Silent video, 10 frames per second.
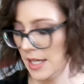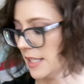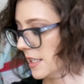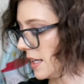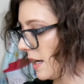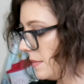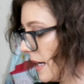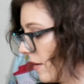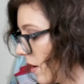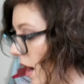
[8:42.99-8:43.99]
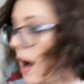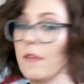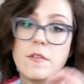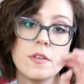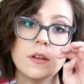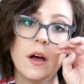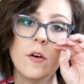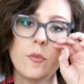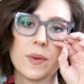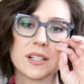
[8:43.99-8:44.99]
It's gonna come down off of the
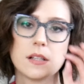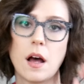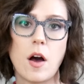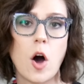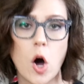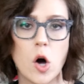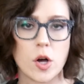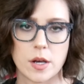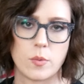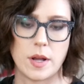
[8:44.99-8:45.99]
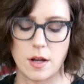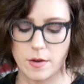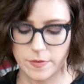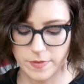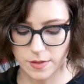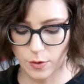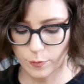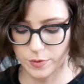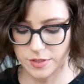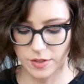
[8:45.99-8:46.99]
loaf, but it's not all gonna run off of the loaf.
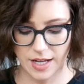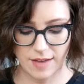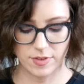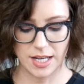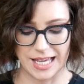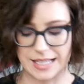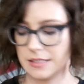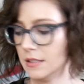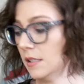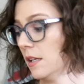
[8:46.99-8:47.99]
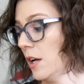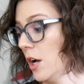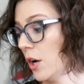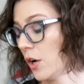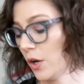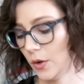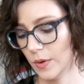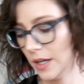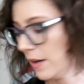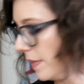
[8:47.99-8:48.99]
We're still gonna have a nice
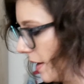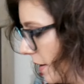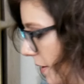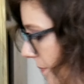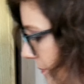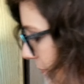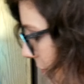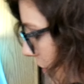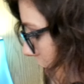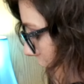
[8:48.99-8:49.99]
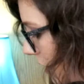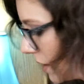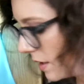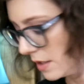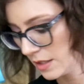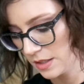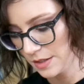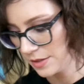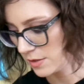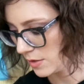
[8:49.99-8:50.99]
coating on there.
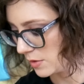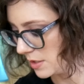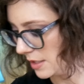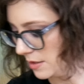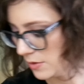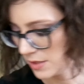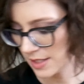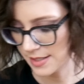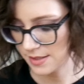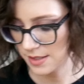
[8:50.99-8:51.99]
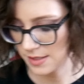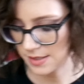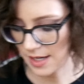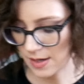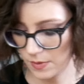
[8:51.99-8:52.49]
So set those guys to the side.